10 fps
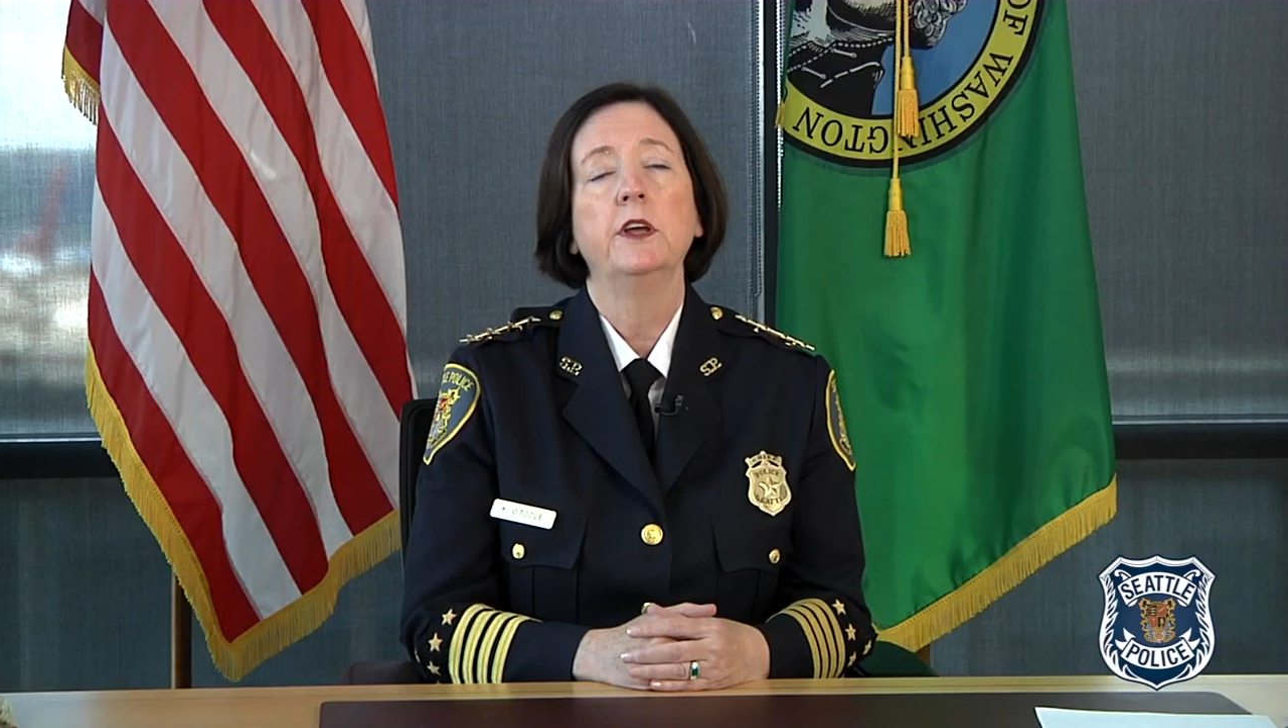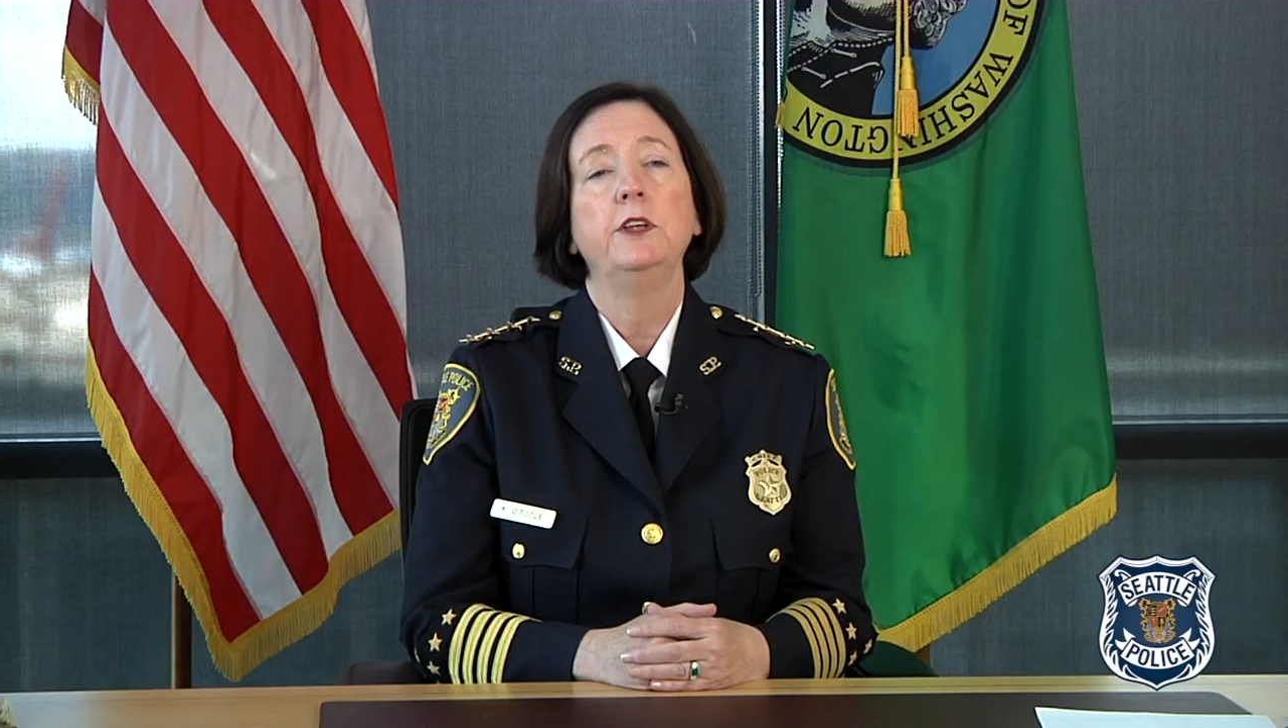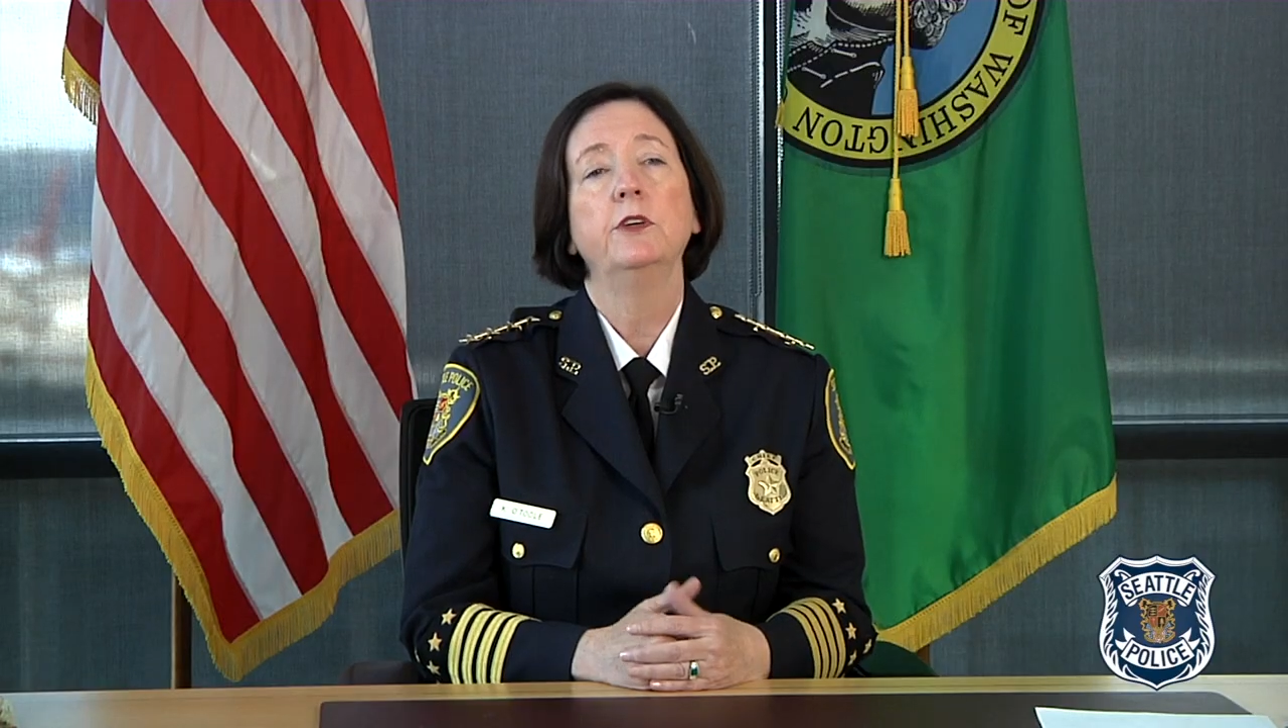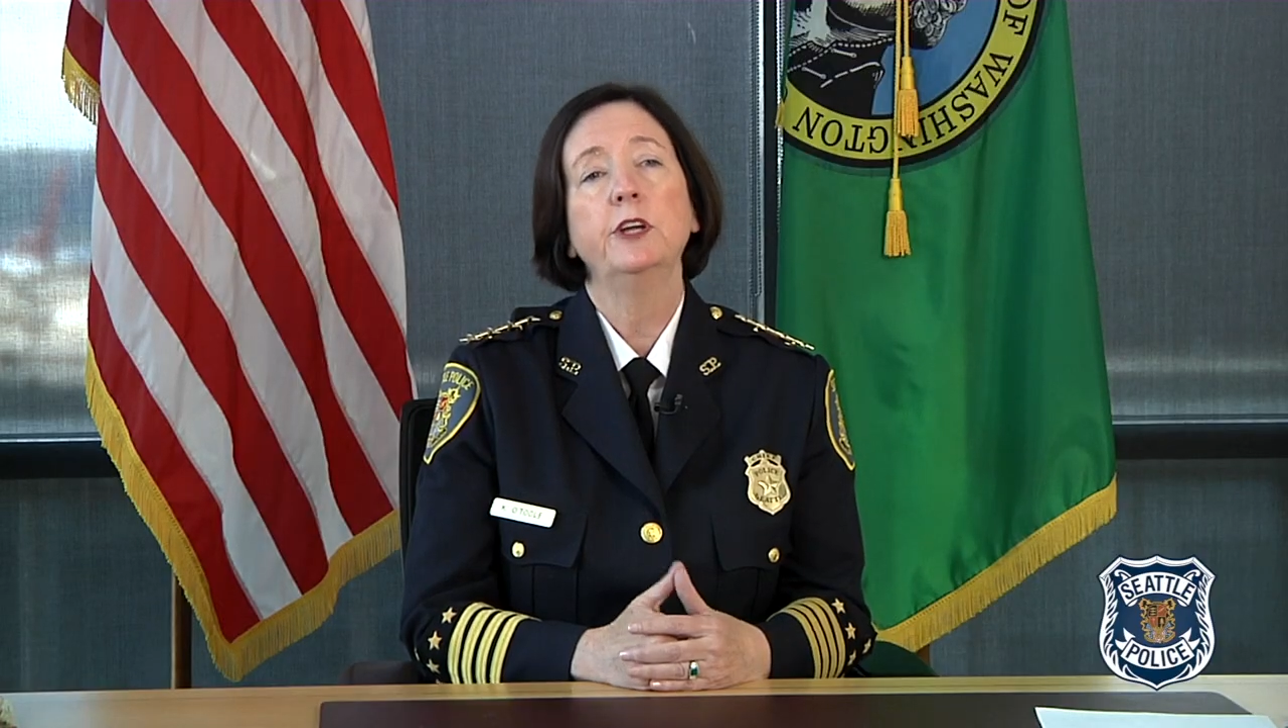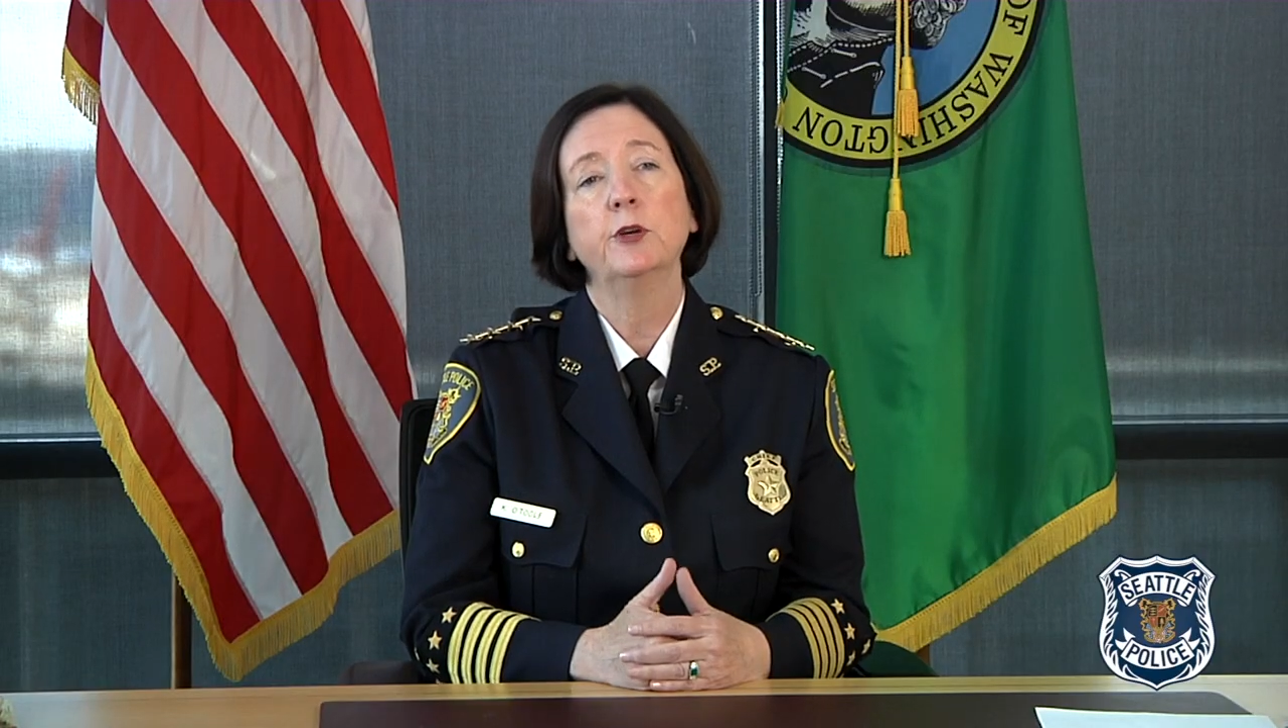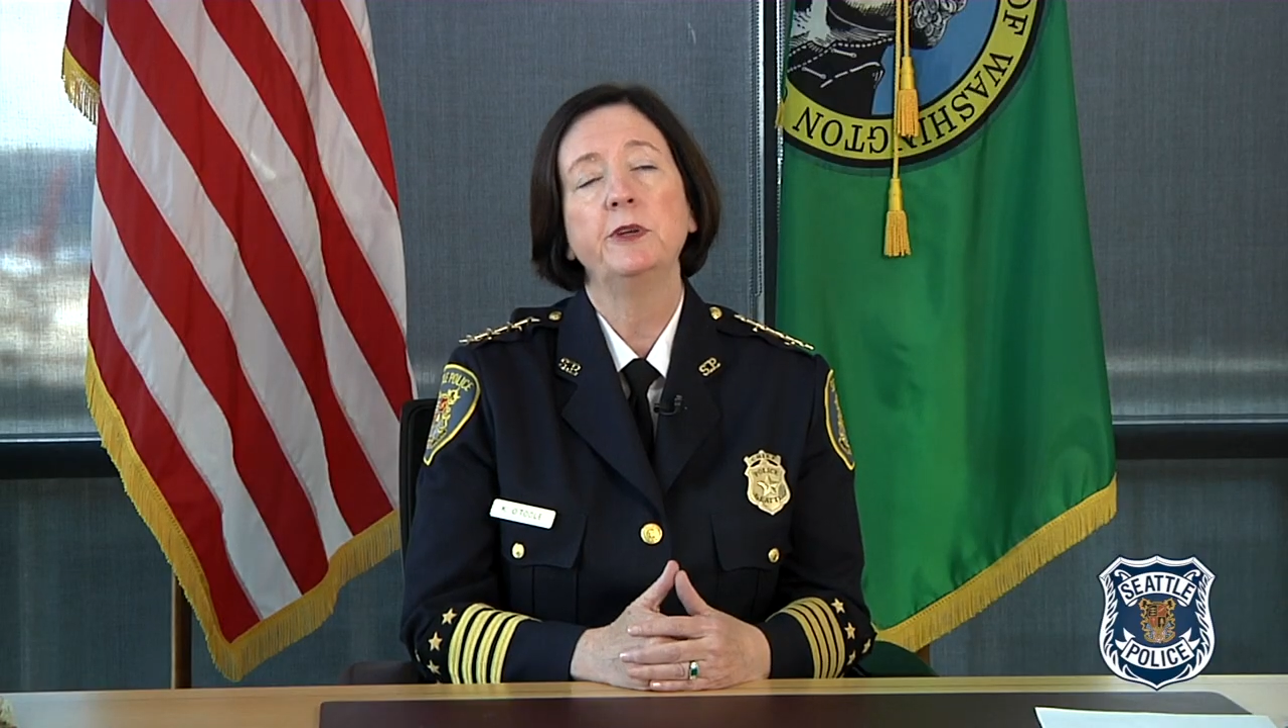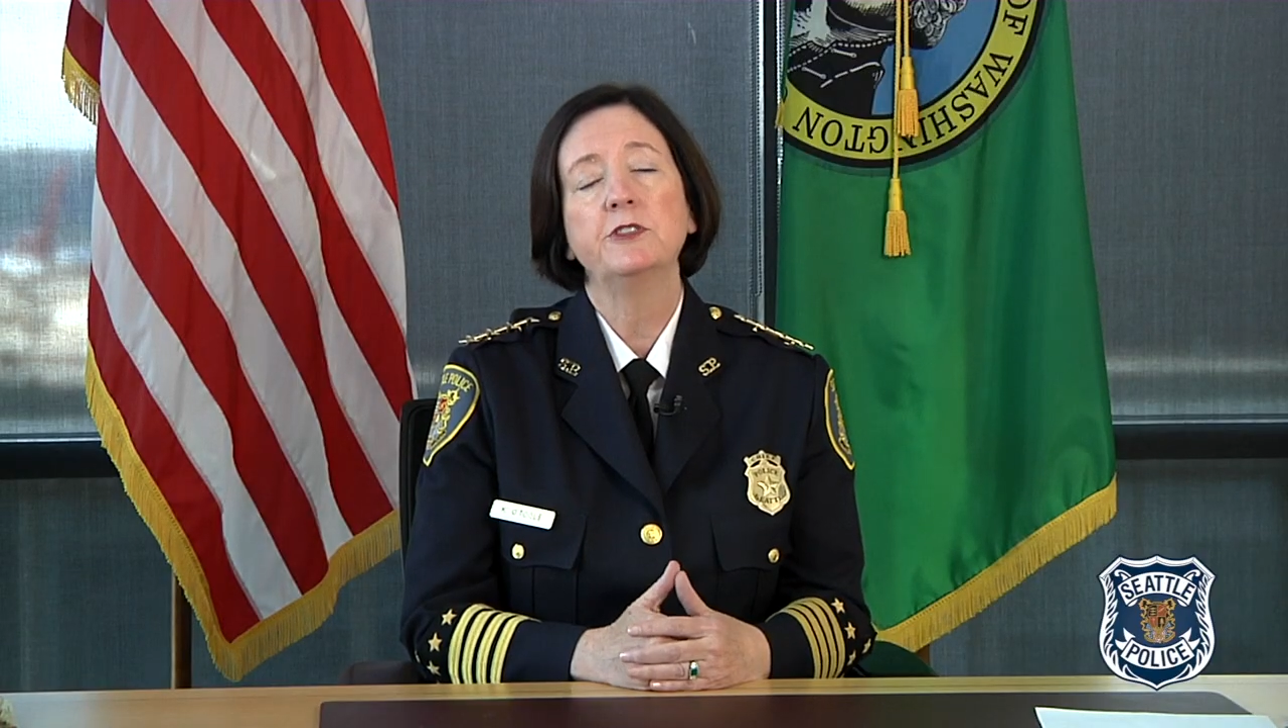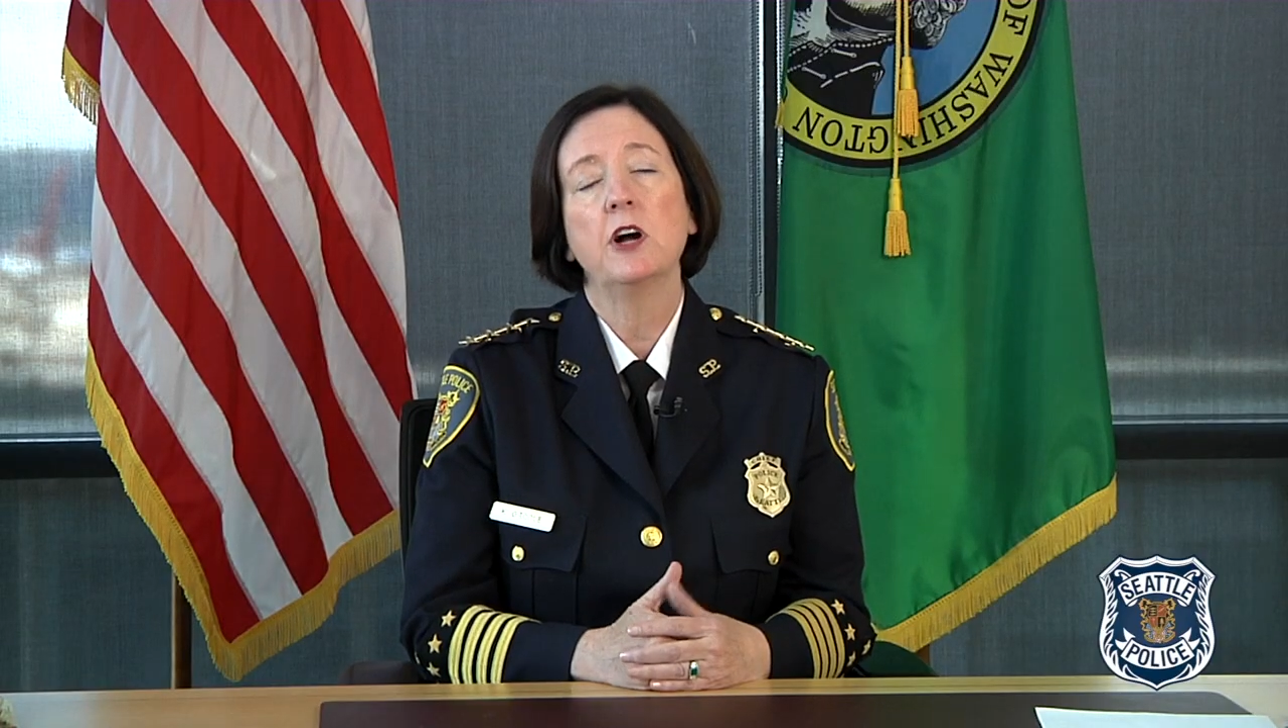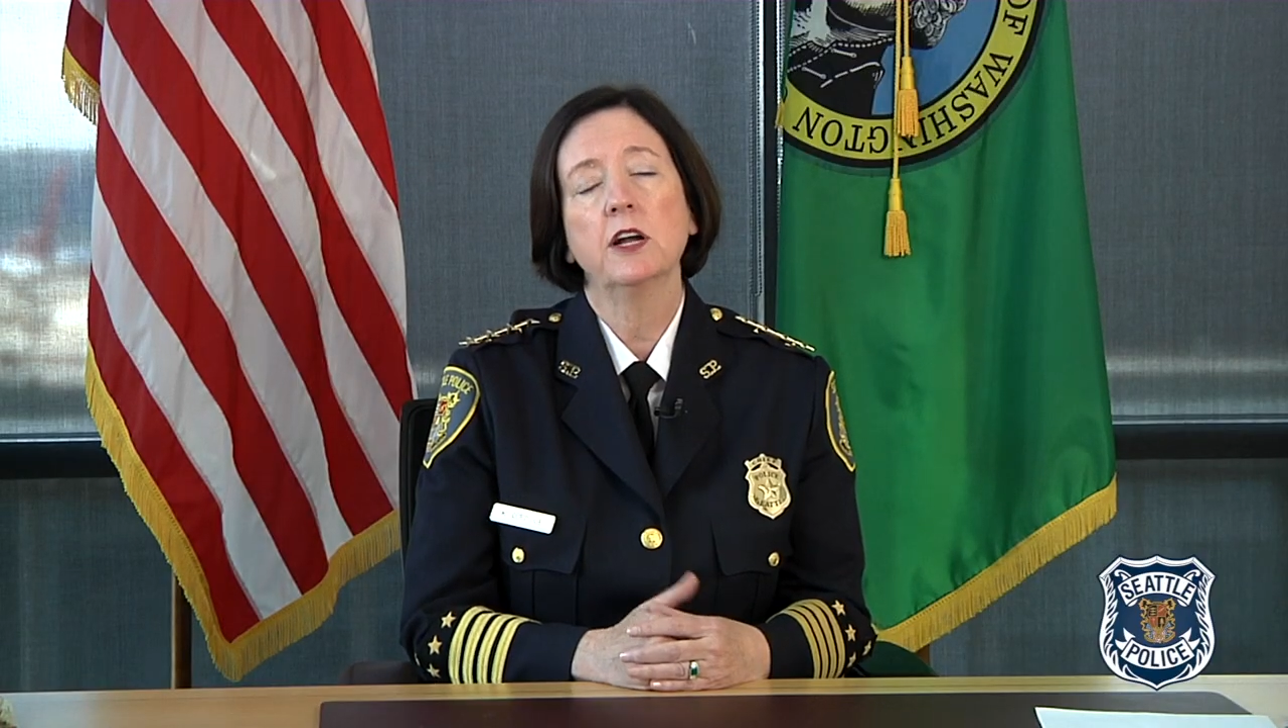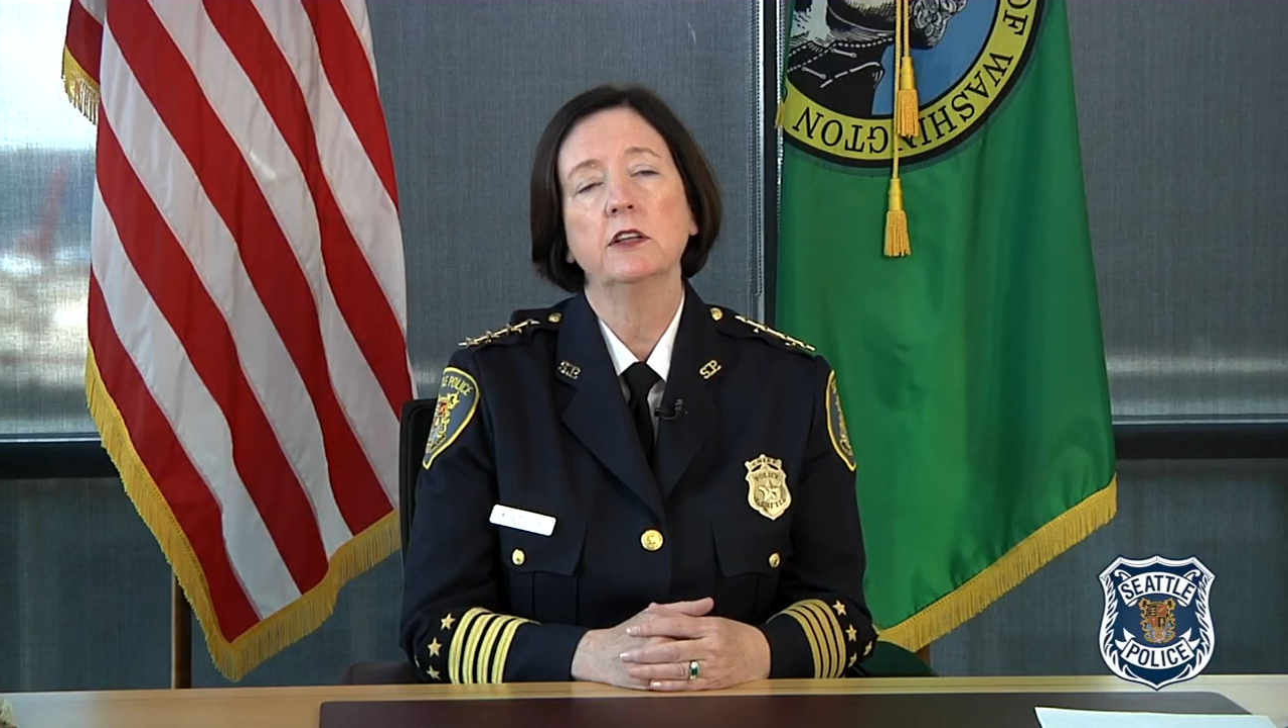you'll hear me talk